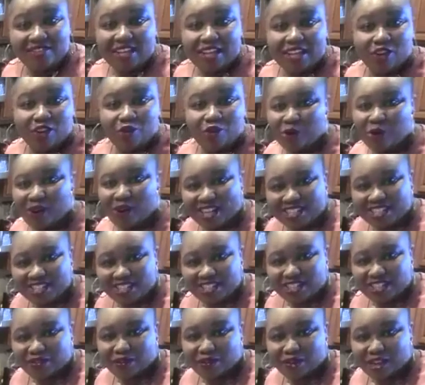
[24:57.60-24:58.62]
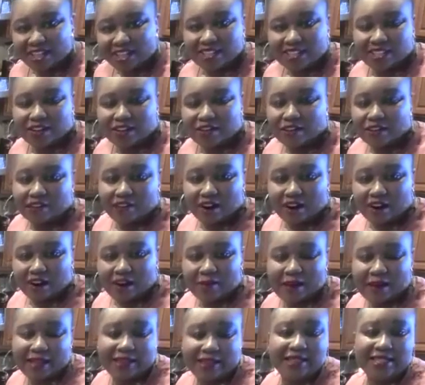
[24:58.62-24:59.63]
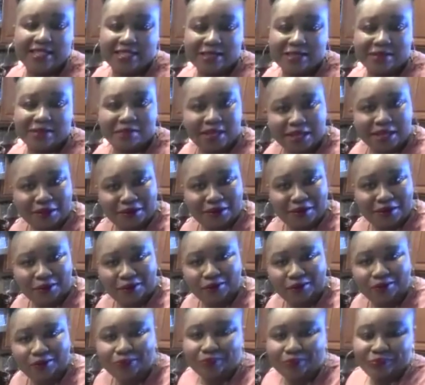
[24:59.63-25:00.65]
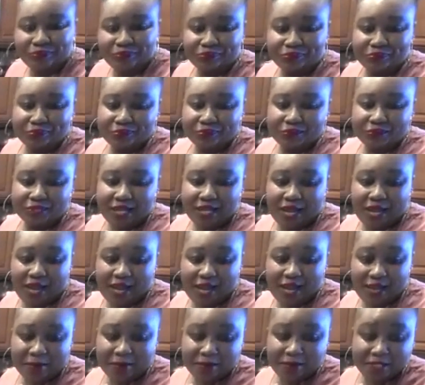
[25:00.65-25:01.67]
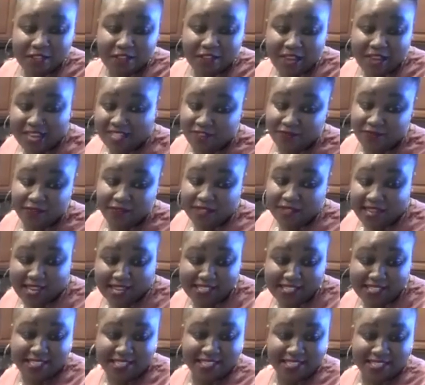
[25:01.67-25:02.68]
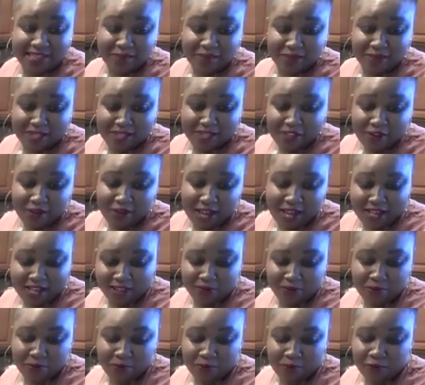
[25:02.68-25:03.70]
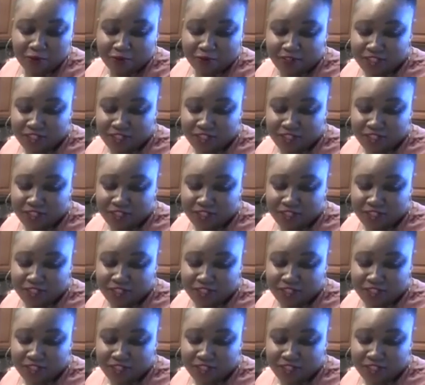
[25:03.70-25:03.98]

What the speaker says: questions for us so far about this meal? Do you guys feel like this is something you guys will venture